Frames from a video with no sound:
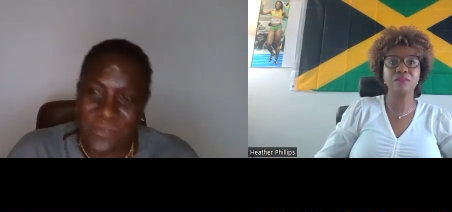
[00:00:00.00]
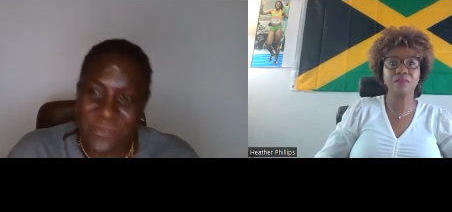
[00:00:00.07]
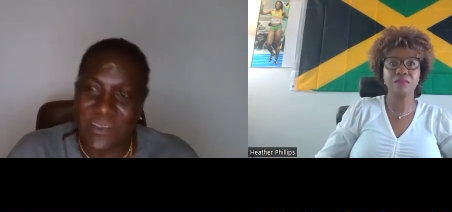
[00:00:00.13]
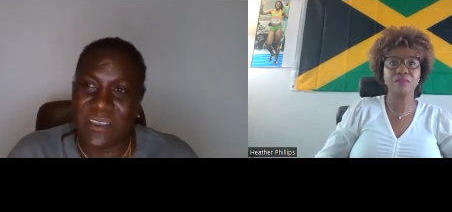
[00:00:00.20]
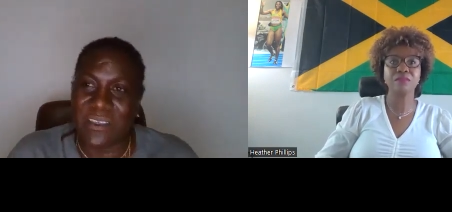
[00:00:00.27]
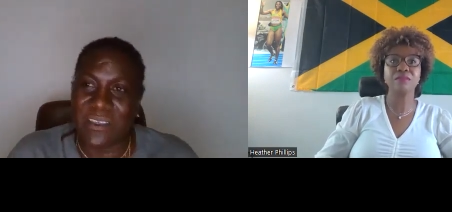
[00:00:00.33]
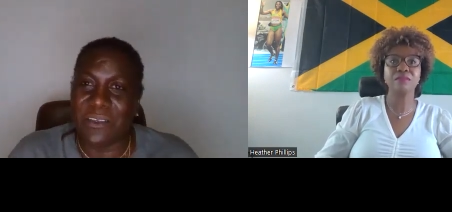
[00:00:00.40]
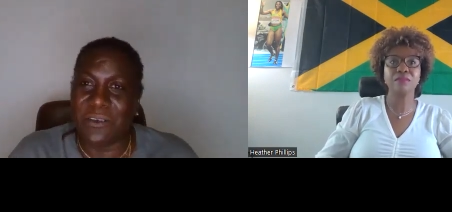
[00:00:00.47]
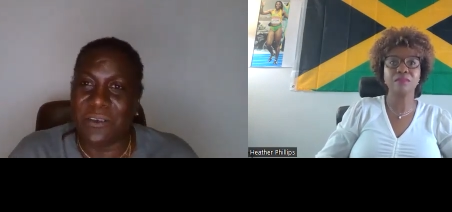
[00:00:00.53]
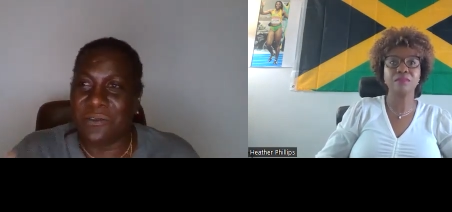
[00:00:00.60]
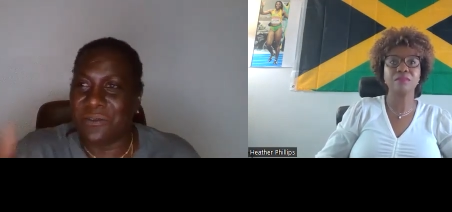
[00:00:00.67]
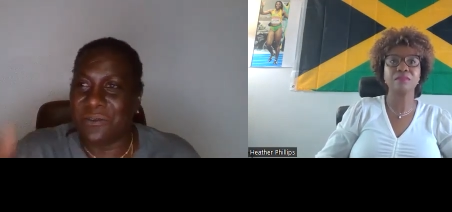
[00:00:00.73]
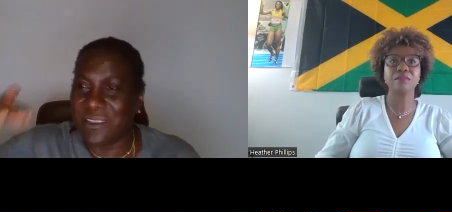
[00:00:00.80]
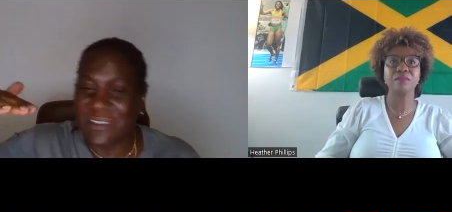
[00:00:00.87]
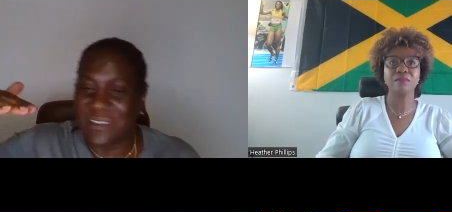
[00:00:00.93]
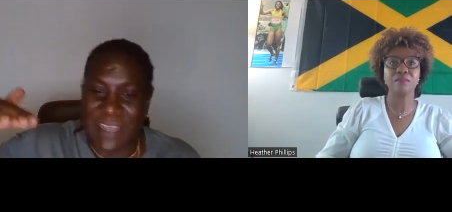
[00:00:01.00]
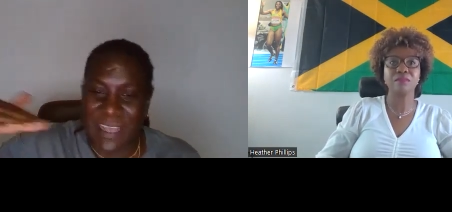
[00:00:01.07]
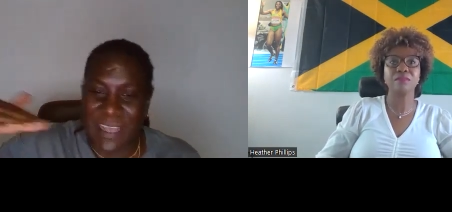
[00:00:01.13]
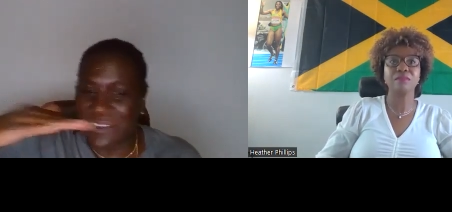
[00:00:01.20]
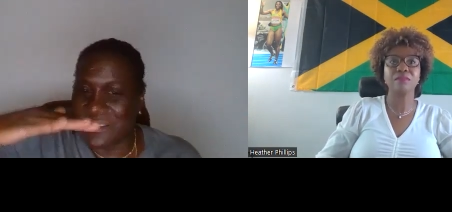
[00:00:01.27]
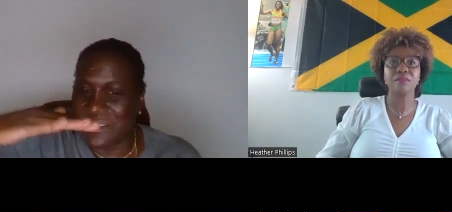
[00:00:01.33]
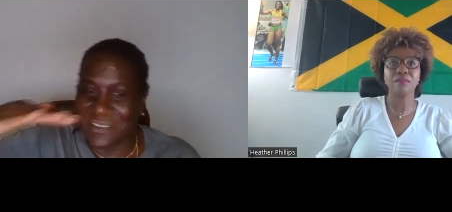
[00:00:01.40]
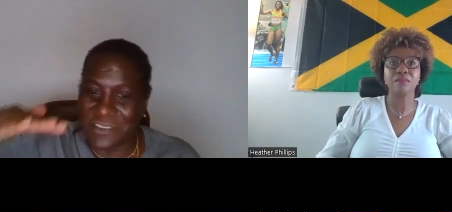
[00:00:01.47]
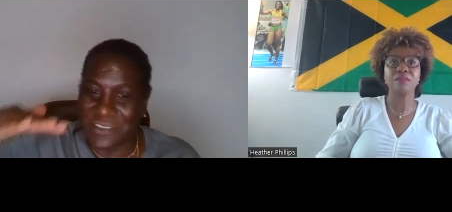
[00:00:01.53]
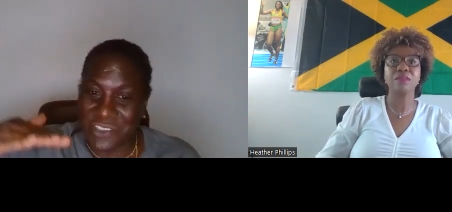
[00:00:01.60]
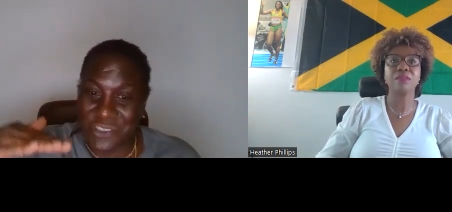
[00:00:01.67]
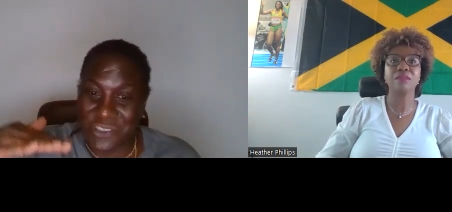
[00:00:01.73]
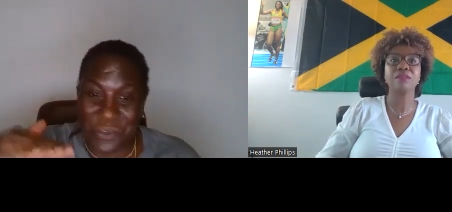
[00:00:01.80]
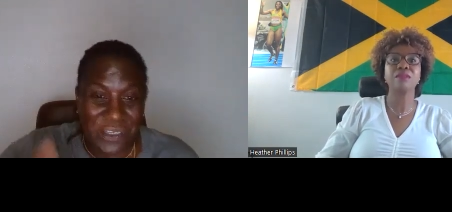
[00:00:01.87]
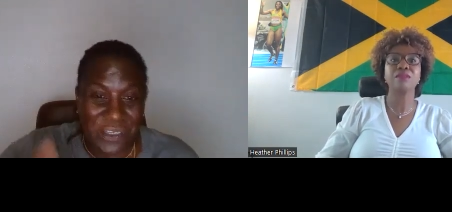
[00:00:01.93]
Speaker 1: you know, her stat is
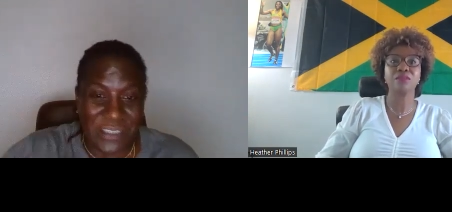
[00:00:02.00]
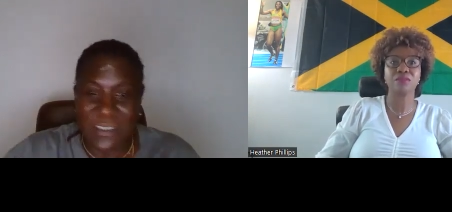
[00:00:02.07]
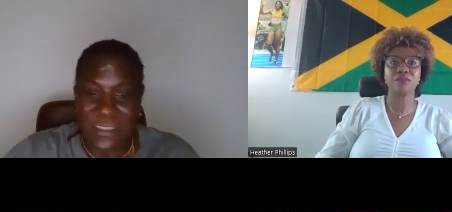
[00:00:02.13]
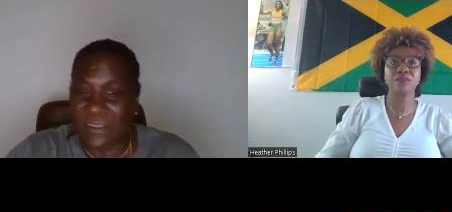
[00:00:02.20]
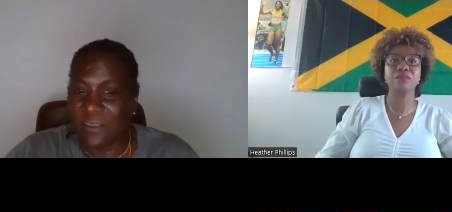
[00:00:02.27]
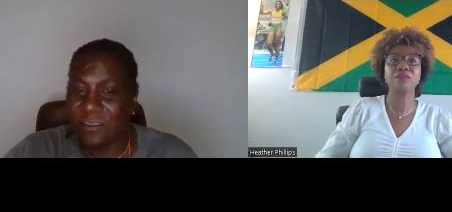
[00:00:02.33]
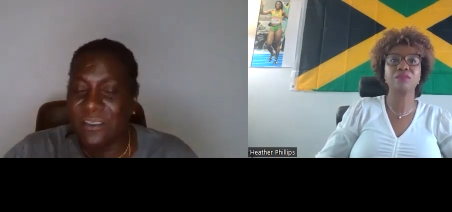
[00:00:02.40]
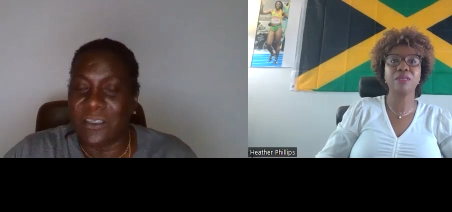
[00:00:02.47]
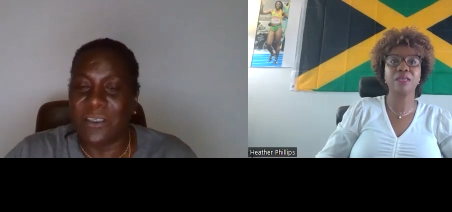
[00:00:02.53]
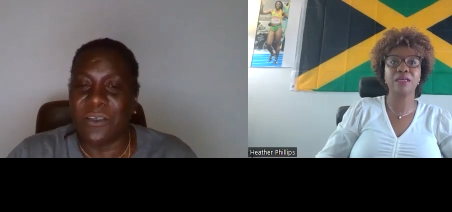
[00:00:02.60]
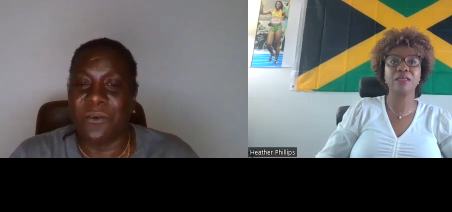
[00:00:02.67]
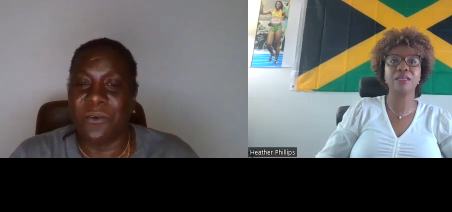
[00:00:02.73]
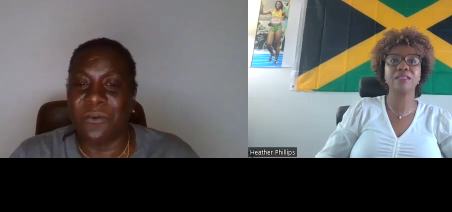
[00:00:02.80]
short and, you right.